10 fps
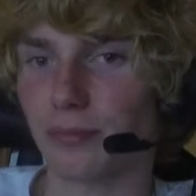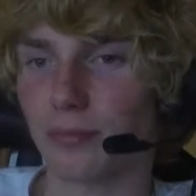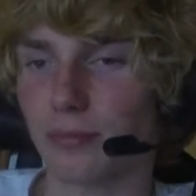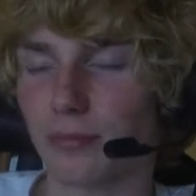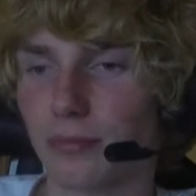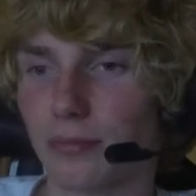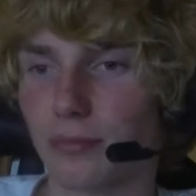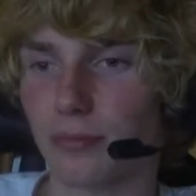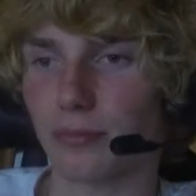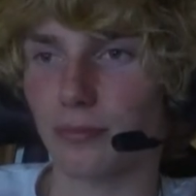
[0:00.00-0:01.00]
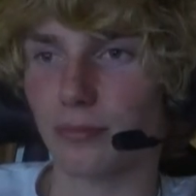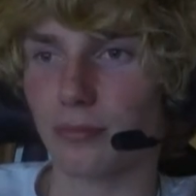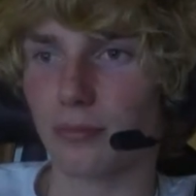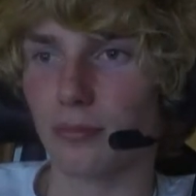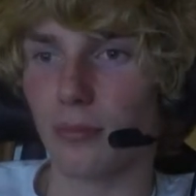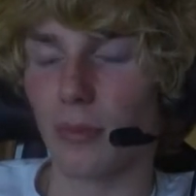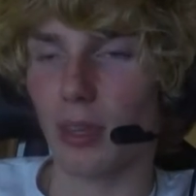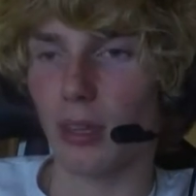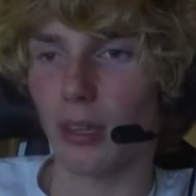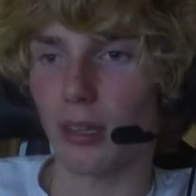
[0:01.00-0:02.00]

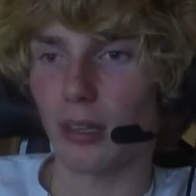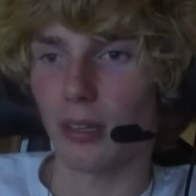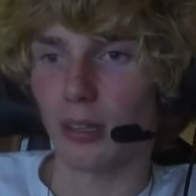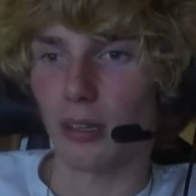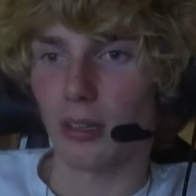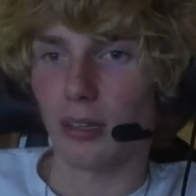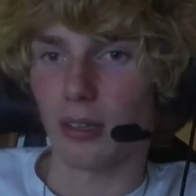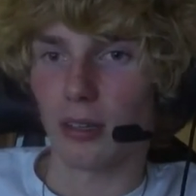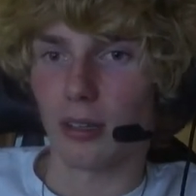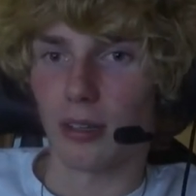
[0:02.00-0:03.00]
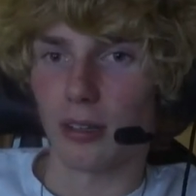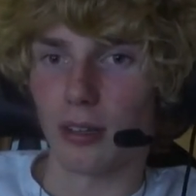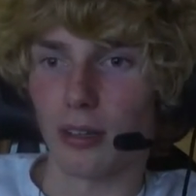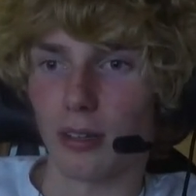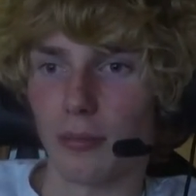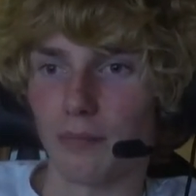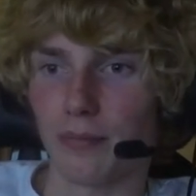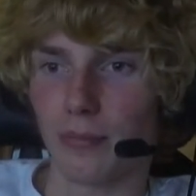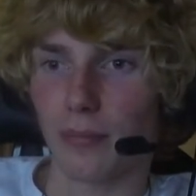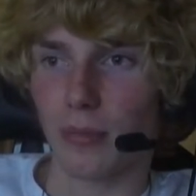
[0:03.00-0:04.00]

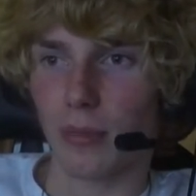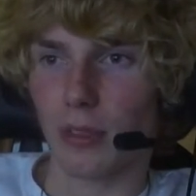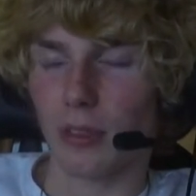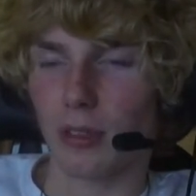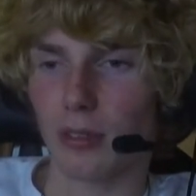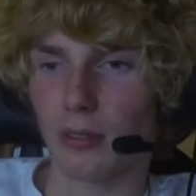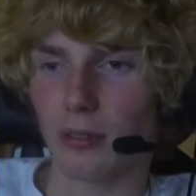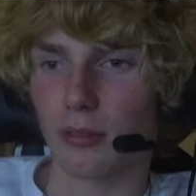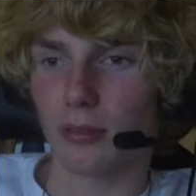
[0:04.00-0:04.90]
Nobody speaks.